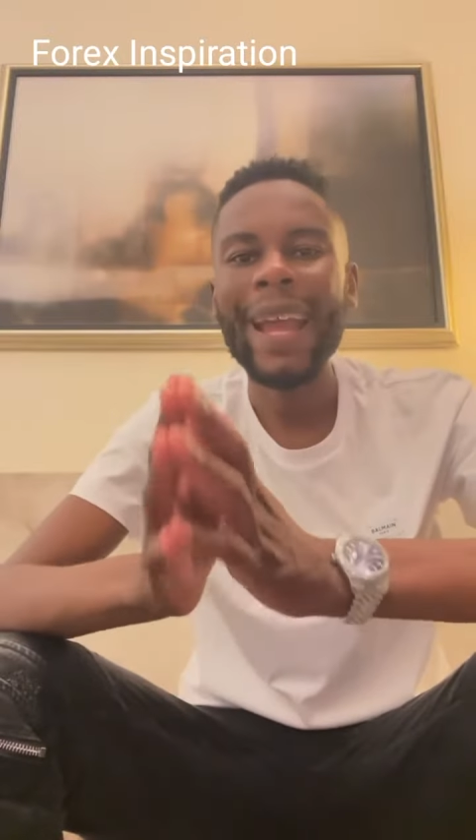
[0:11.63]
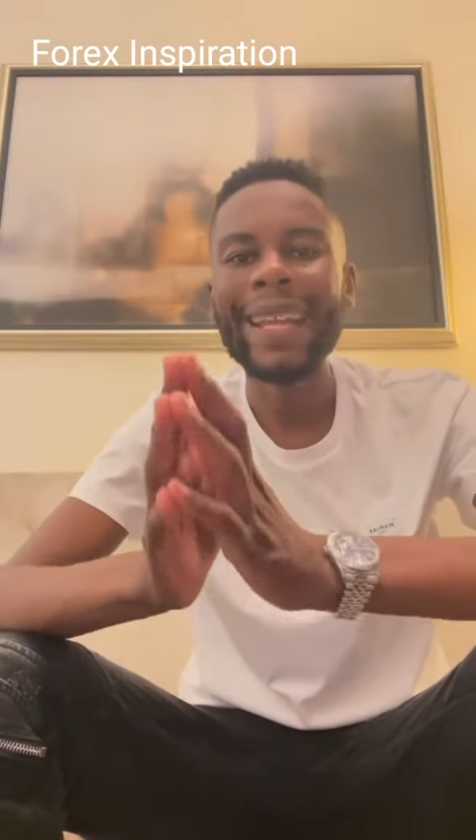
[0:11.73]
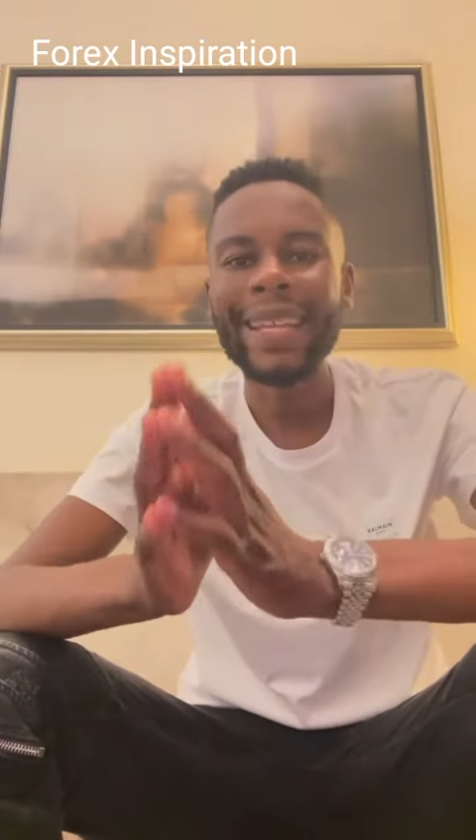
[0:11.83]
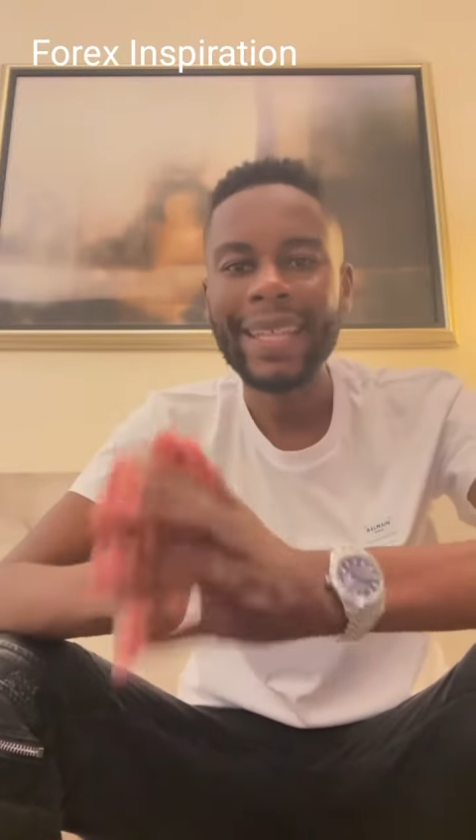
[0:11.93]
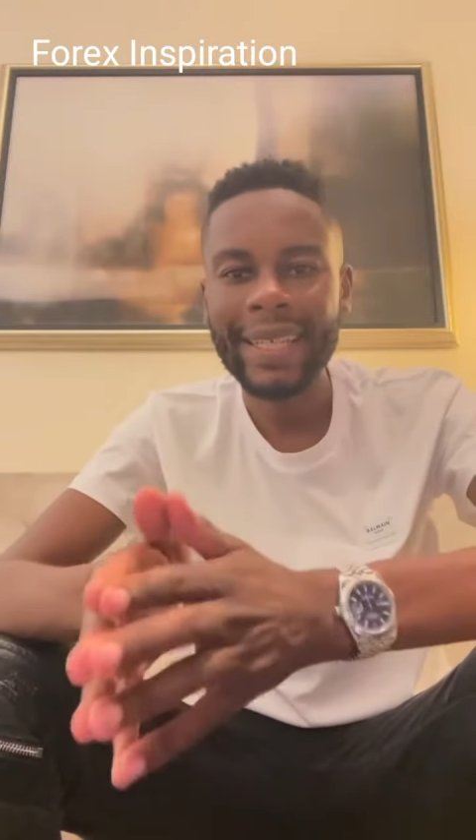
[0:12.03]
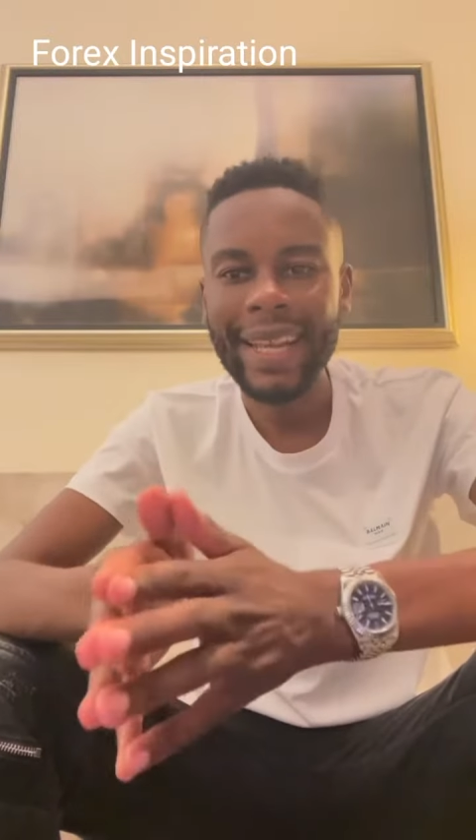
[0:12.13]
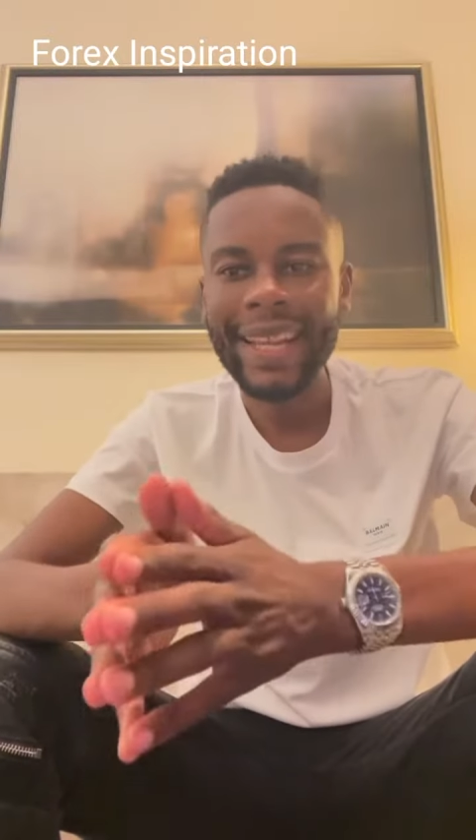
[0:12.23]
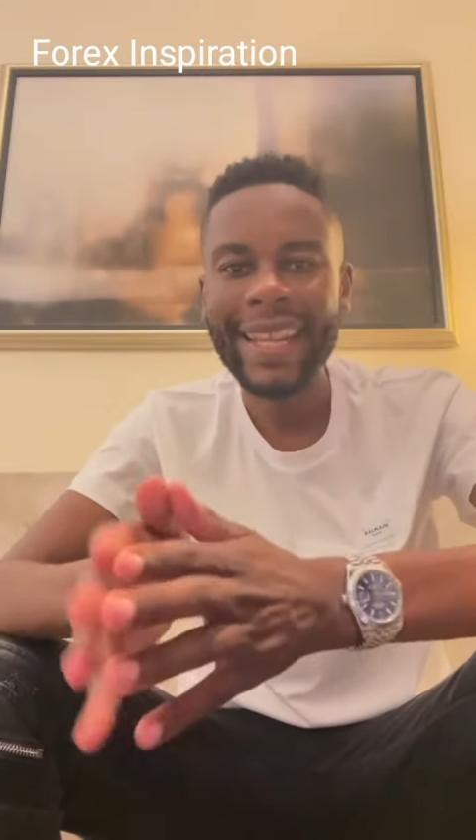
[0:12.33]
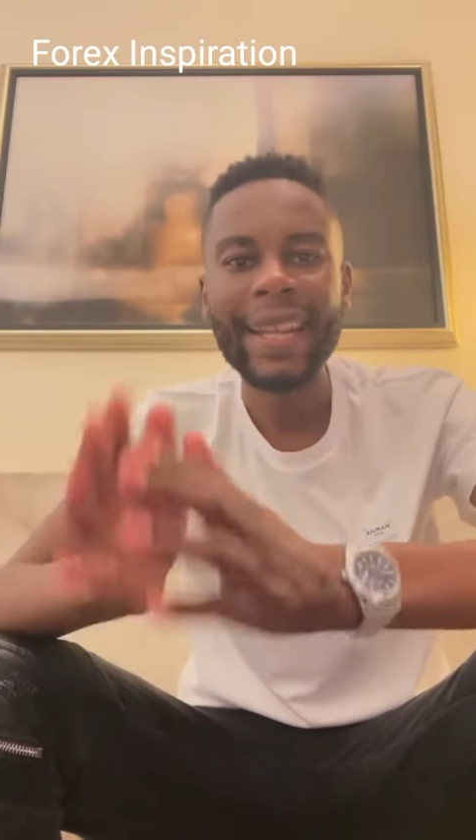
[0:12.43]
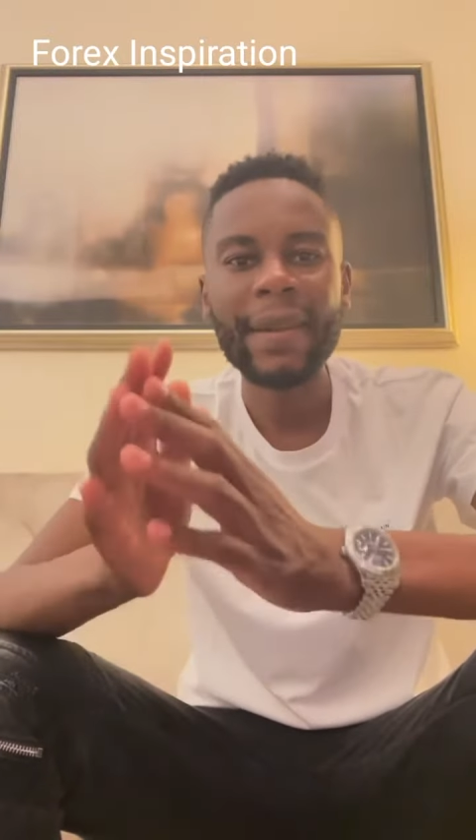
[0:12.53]
and
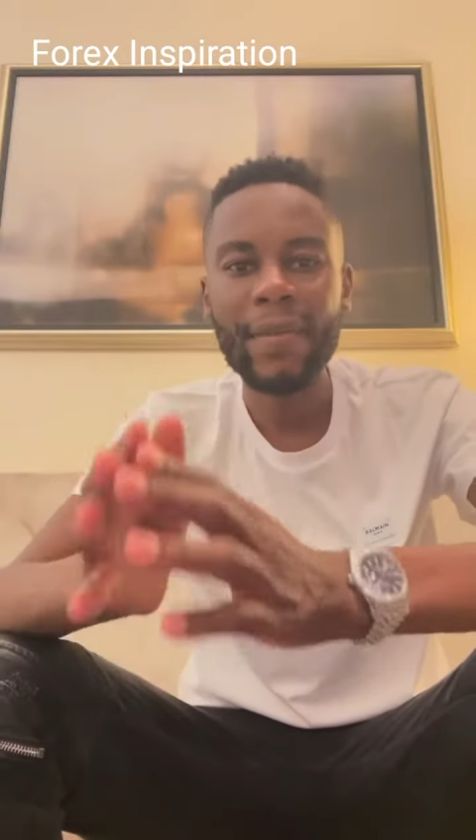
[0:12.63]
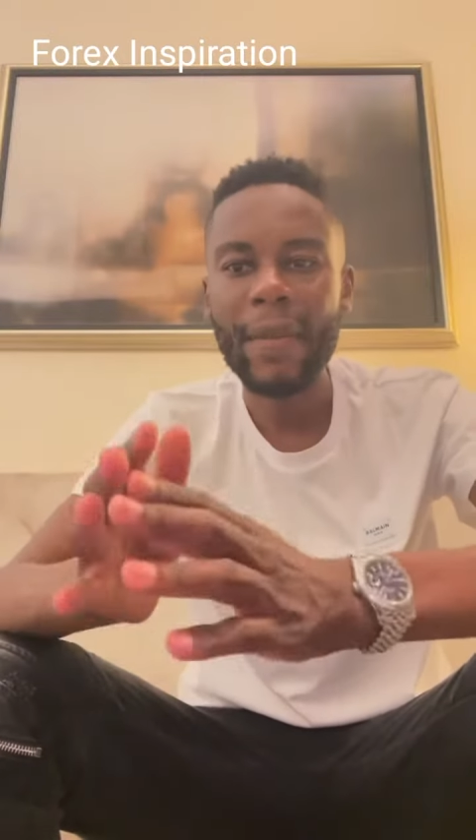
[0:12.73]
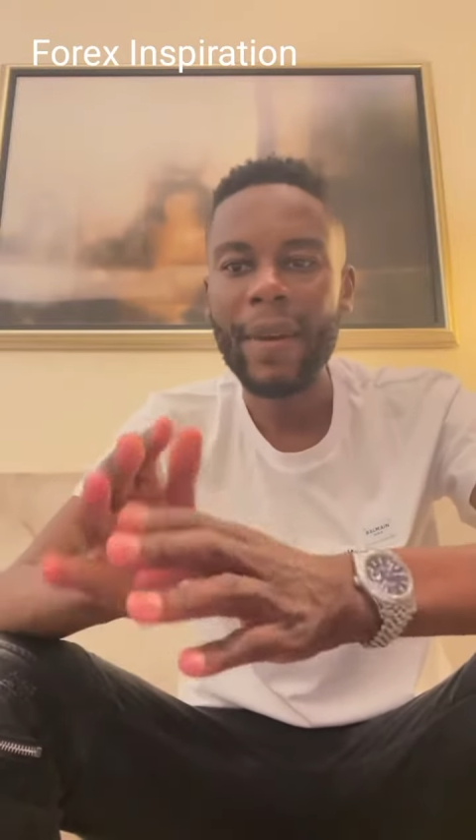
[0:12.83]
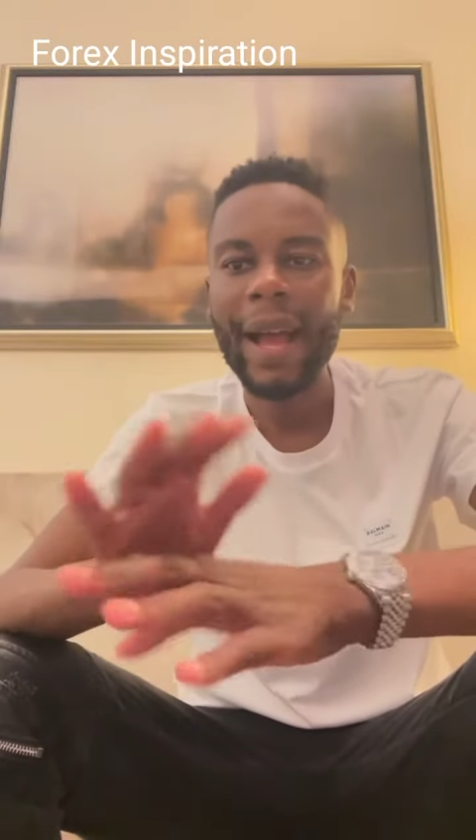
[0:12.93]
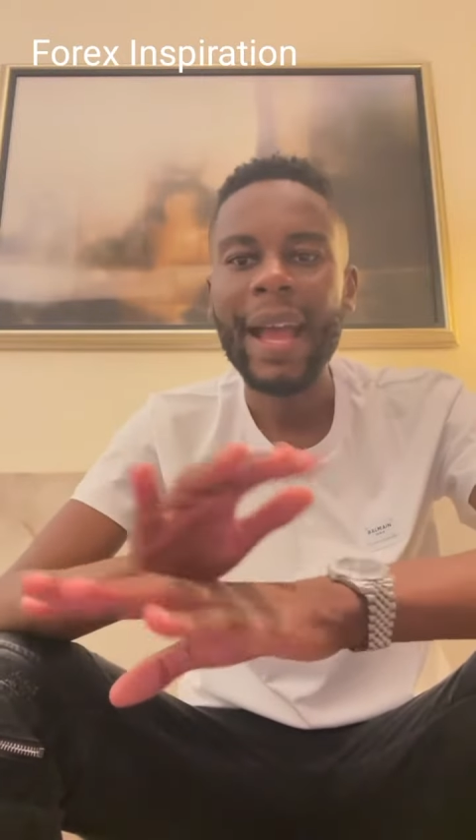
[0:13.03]
internet and remember